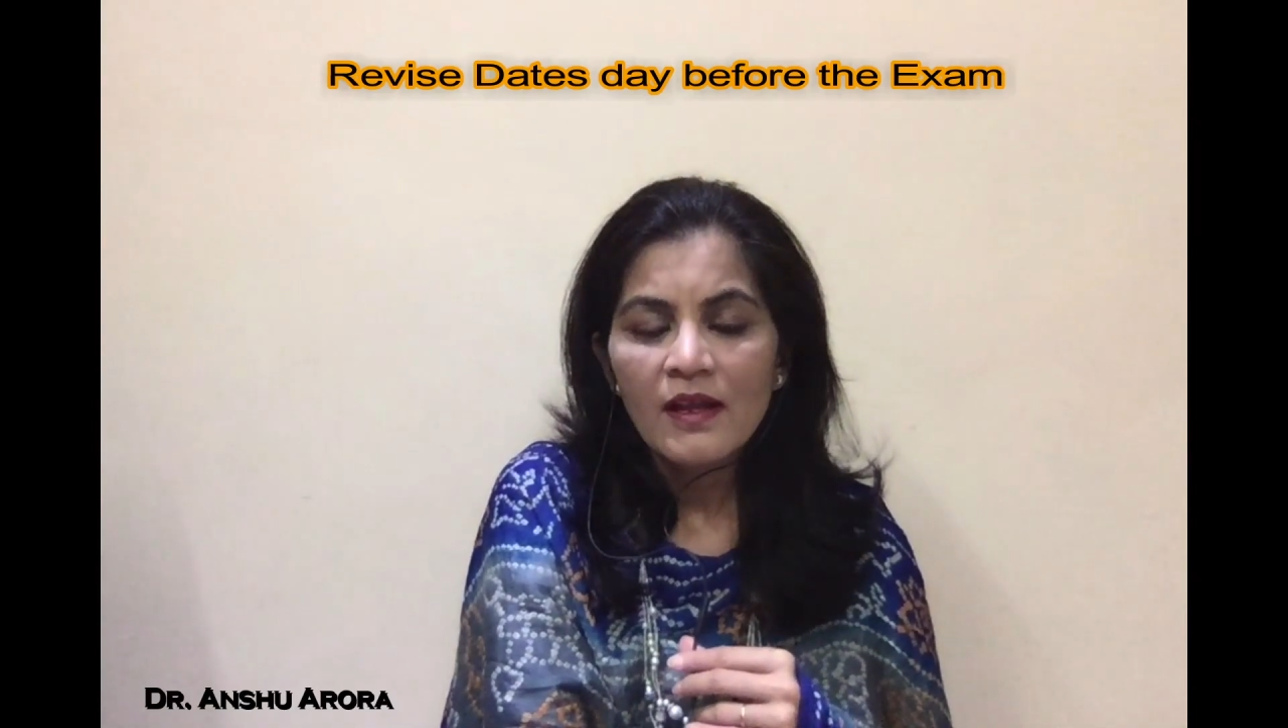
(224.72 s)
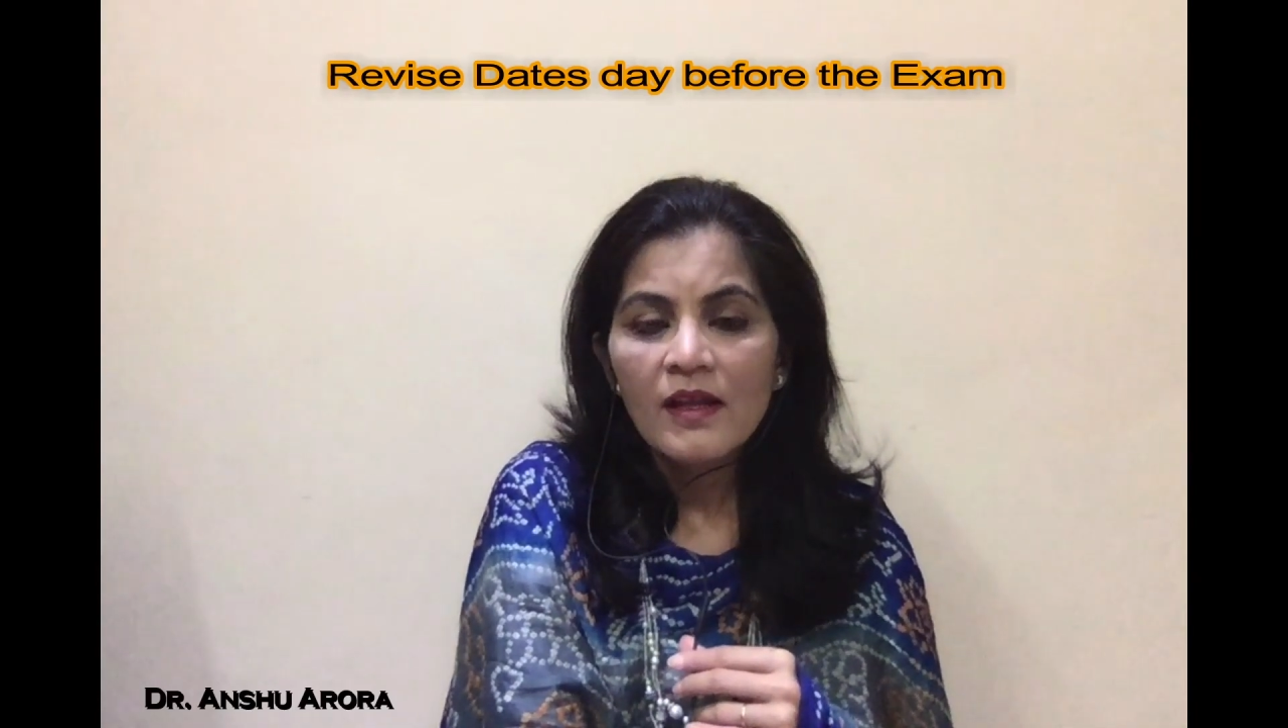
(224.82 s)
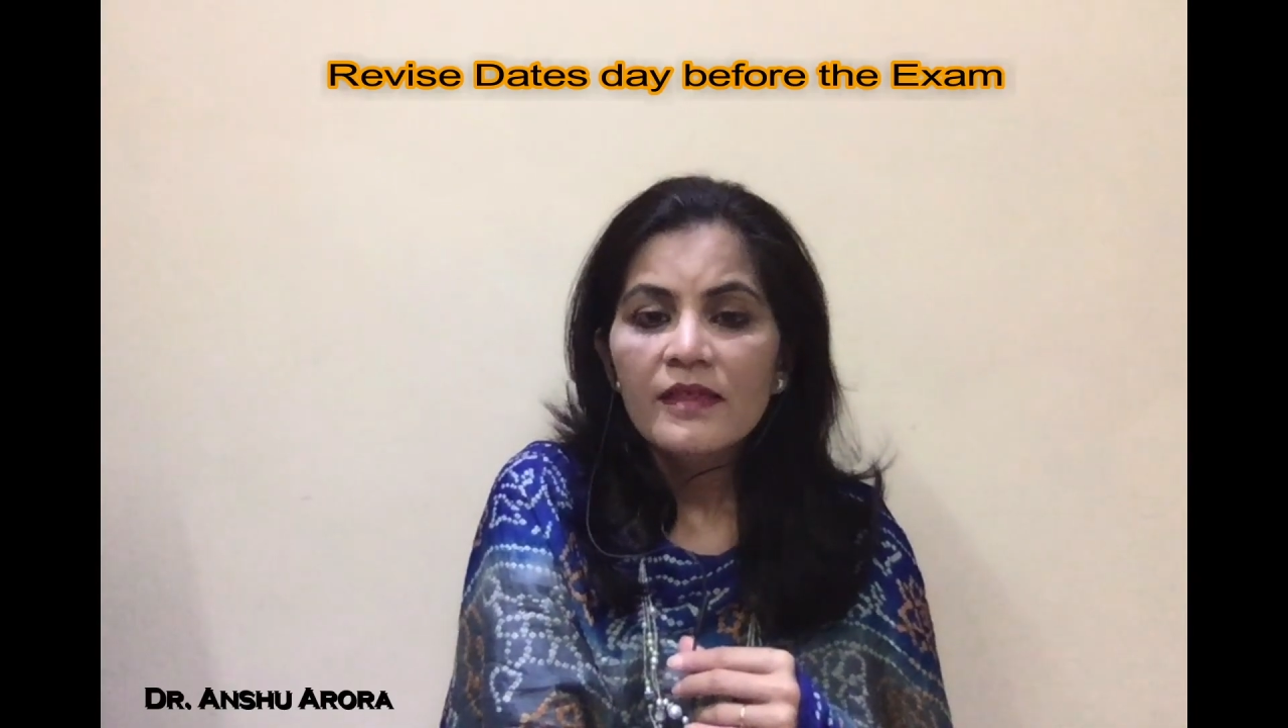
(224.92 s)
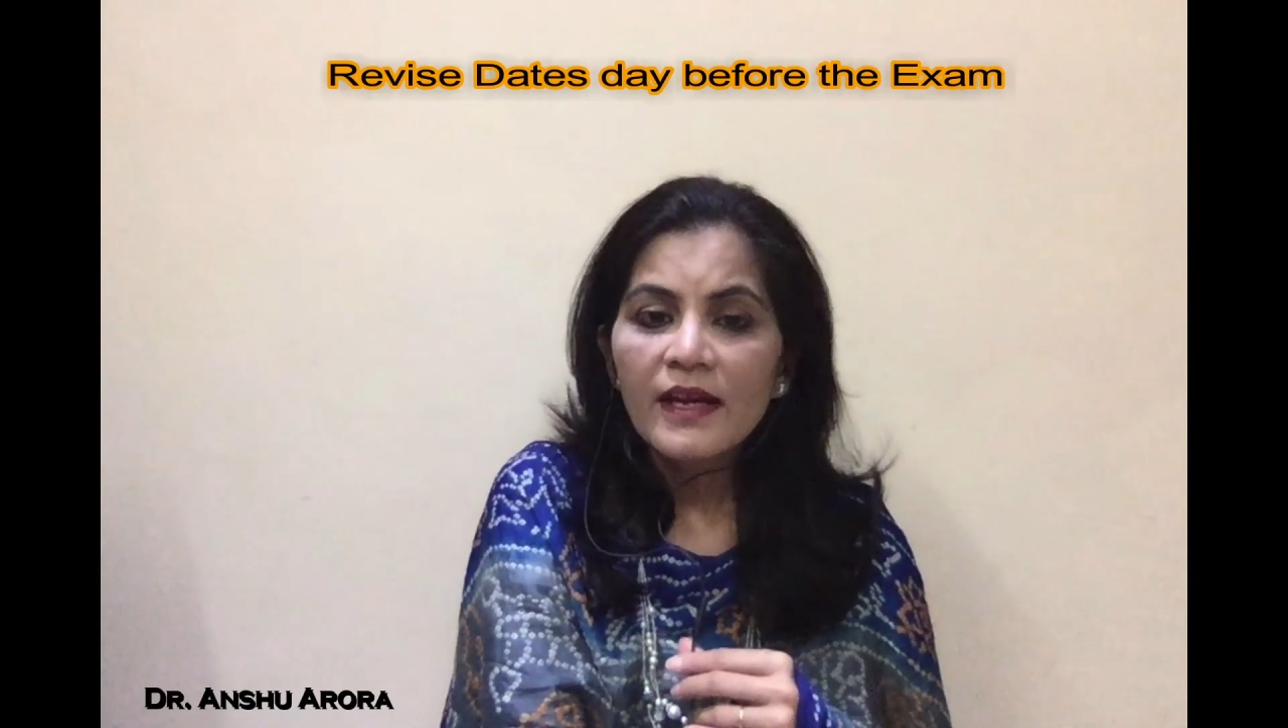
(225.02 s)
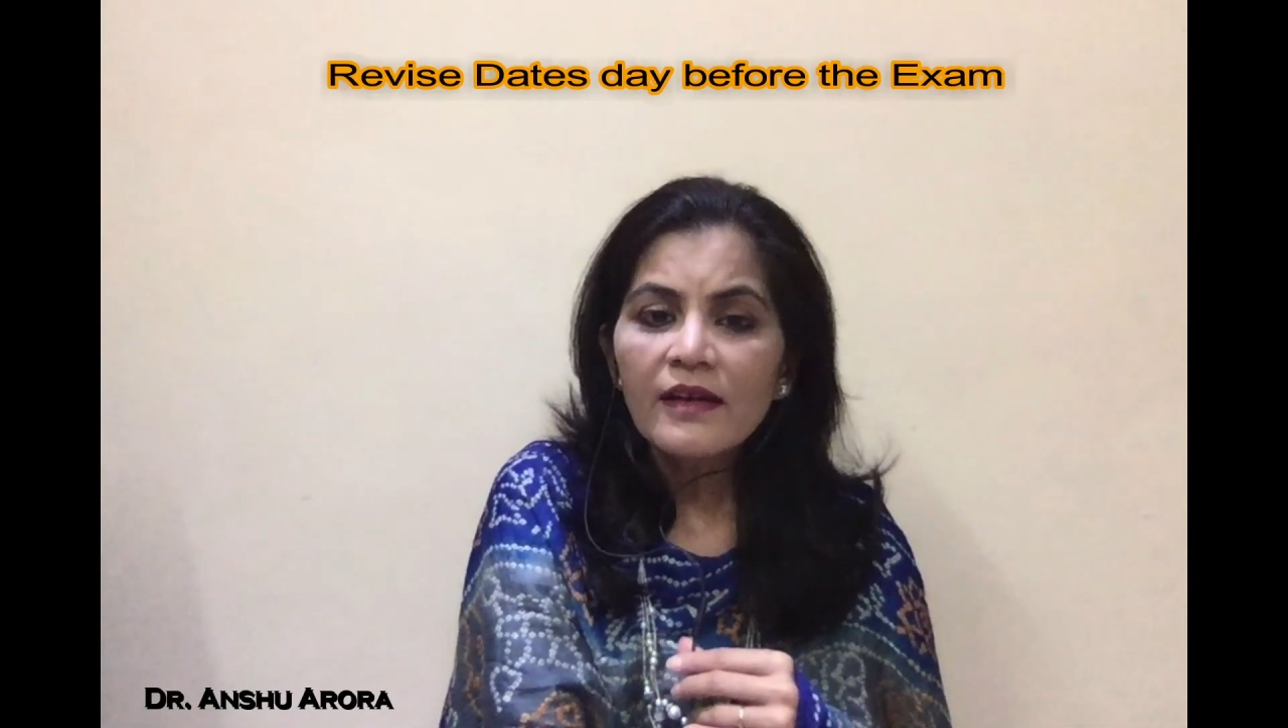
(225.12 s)

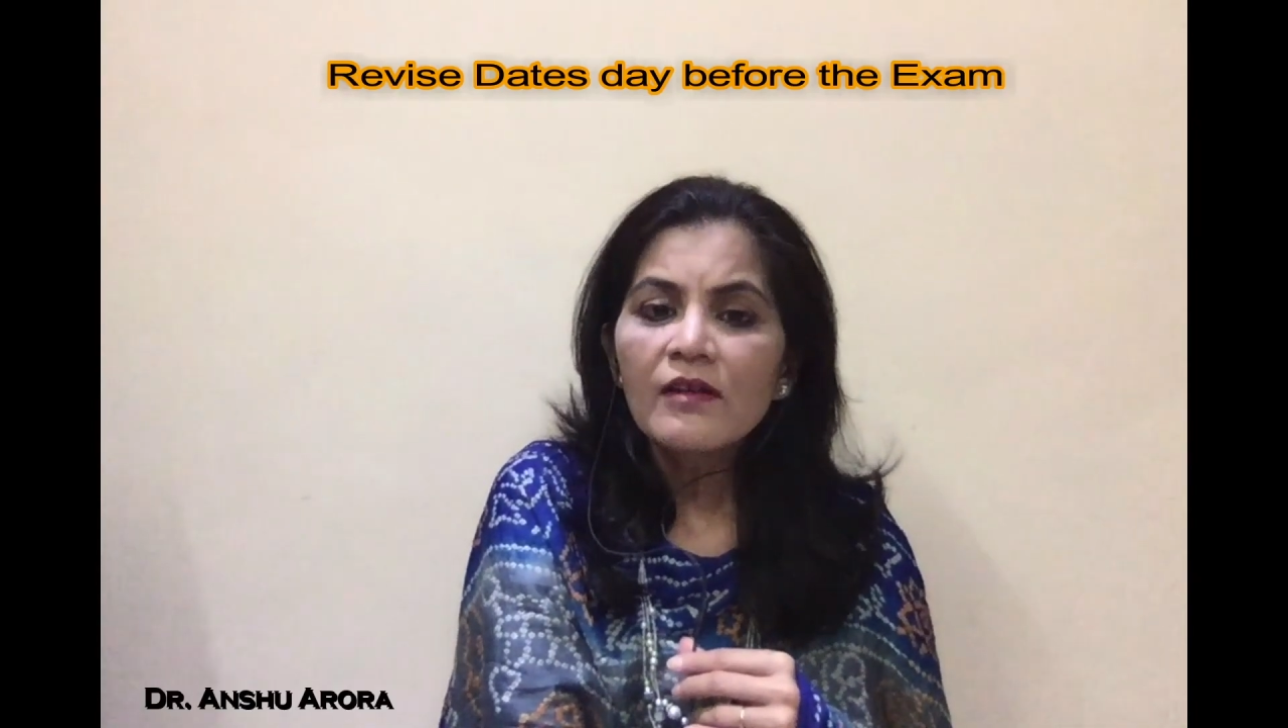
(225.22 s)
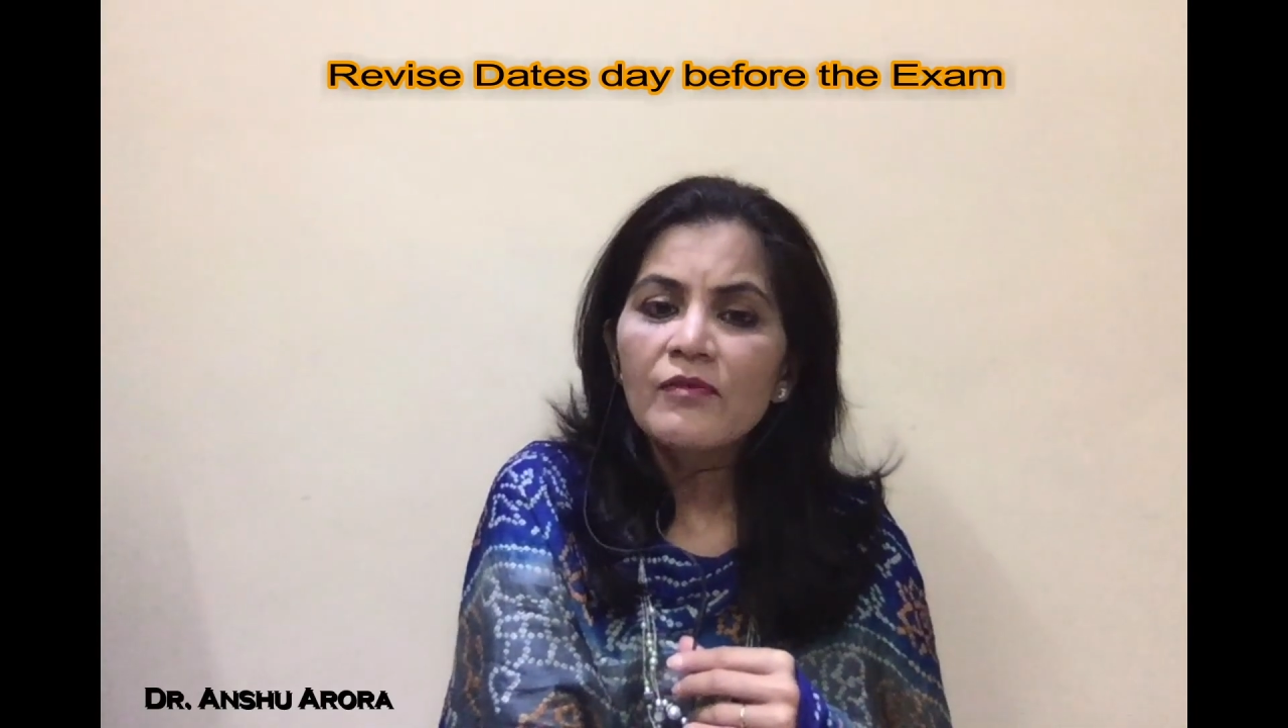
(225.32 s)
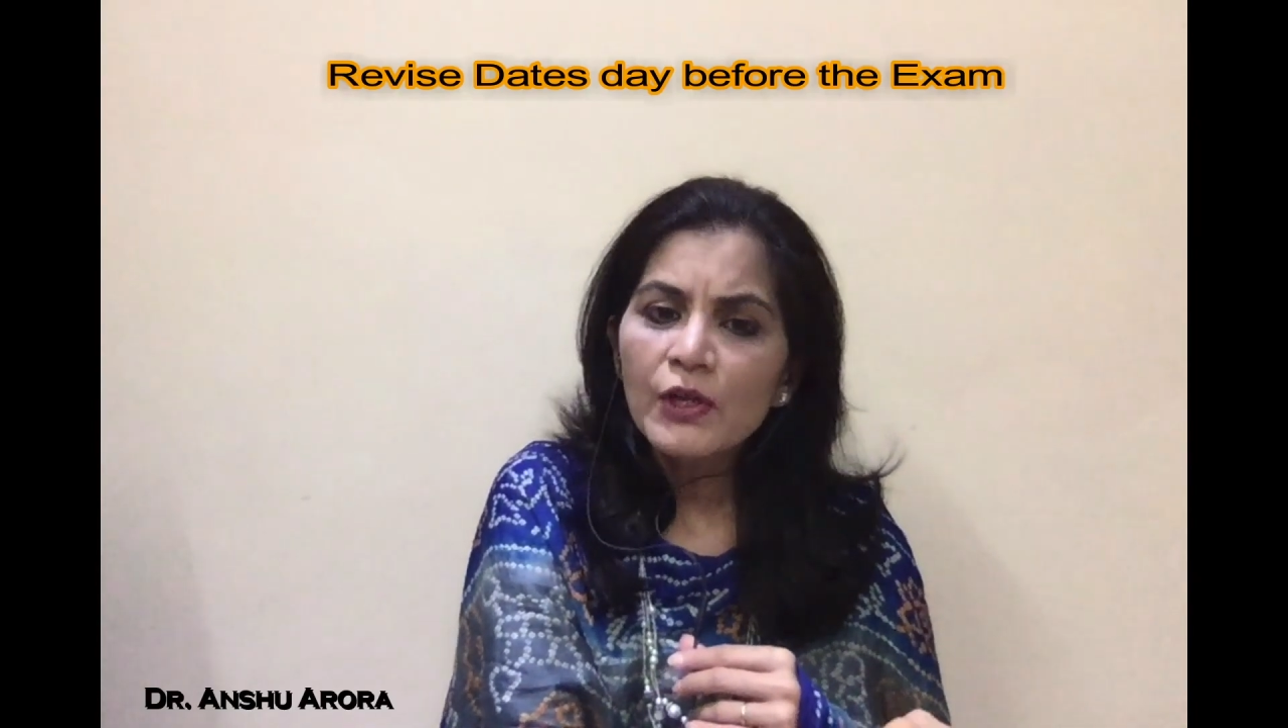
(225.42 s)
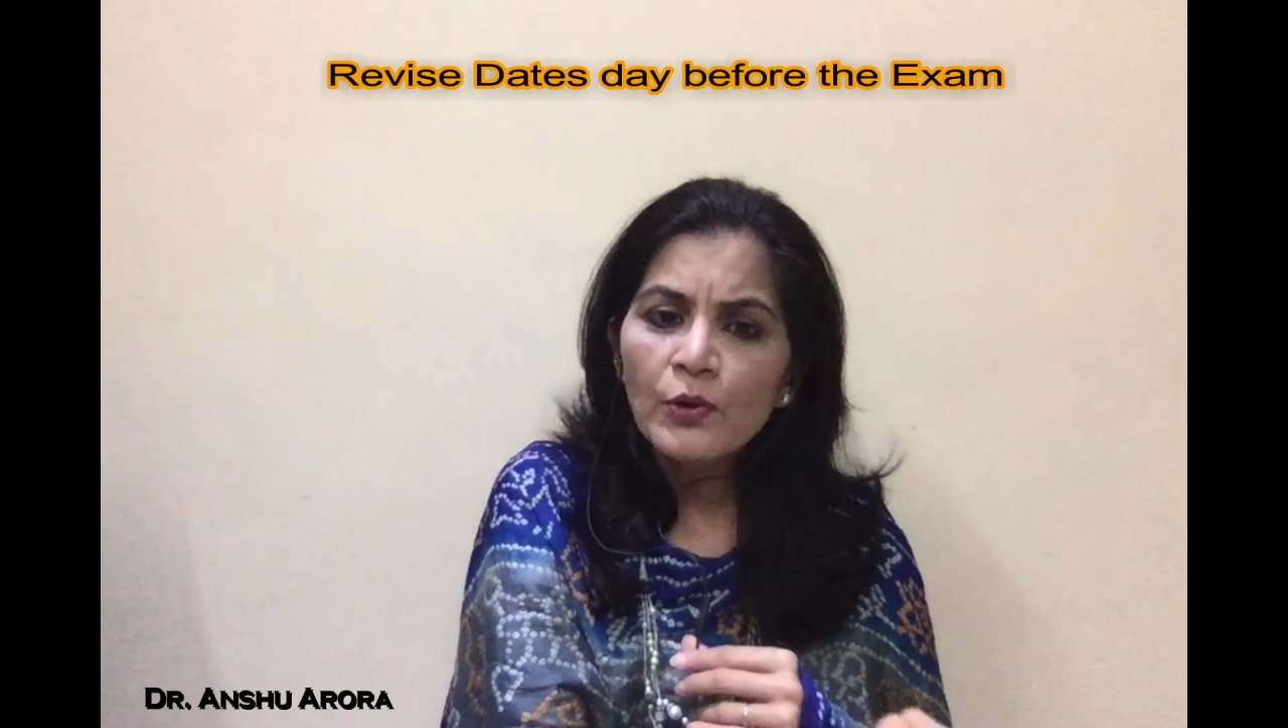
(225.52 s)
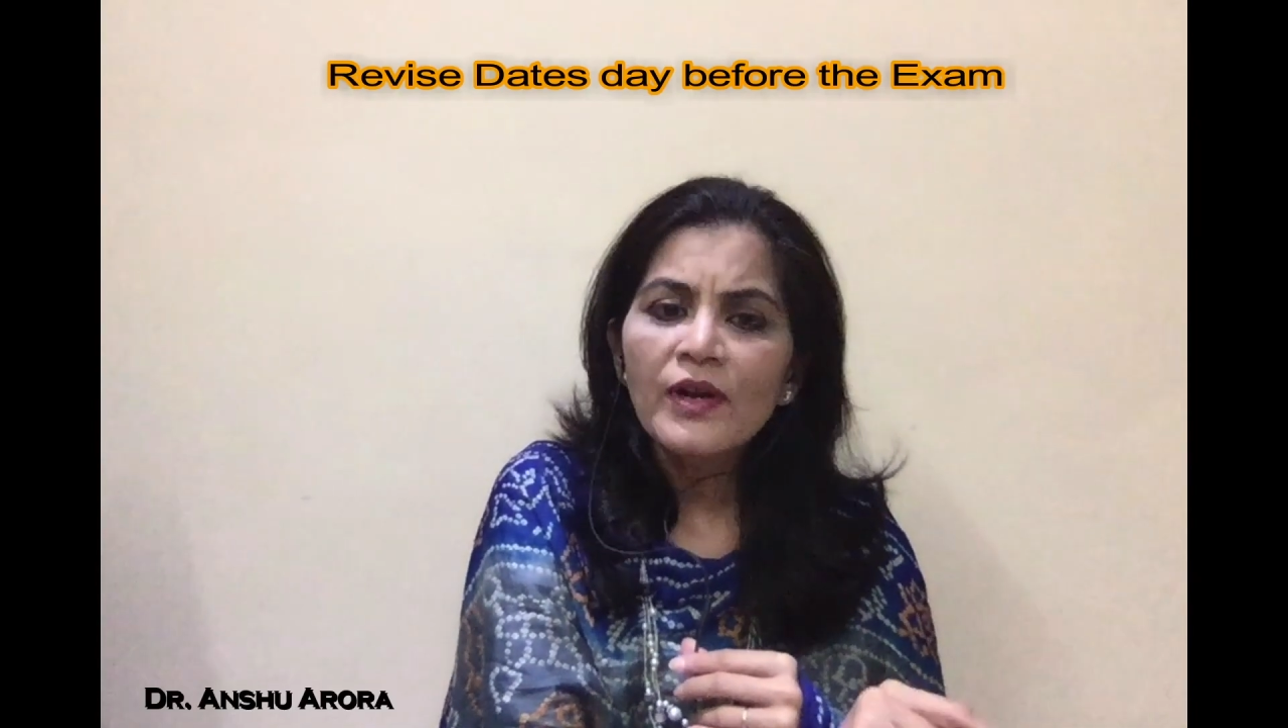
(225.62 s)
Then when you're